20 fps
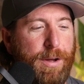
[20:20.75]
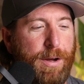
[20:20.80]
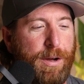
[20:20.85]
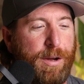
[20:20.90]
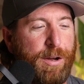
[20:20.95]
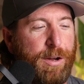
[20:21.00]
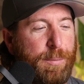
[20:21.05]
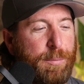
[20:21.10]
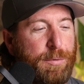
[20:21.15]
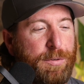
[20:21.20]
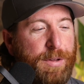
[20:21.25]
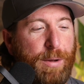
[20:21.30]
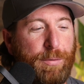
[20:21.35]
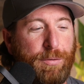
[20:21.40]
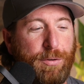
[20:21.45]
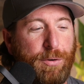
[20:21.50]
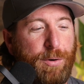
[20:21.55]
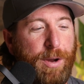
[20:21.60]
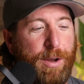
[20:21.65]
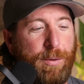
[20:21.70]
So that
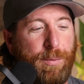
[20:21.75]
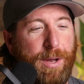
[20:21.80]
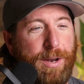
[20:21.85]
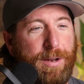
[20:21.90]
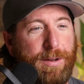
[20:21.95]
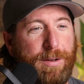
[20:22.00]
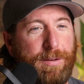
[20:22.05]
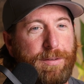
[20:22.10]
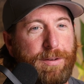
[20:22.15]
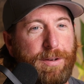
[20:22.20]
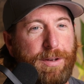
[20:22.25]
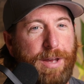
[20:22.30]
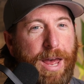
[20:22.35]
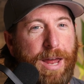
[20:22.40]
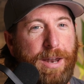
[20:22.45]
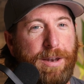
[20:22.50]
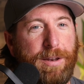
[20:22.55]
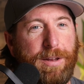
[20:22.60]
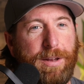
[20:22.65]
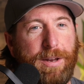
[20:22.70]
was a great way to
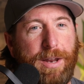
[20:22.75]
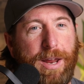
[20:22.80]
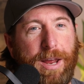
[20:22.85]
end it.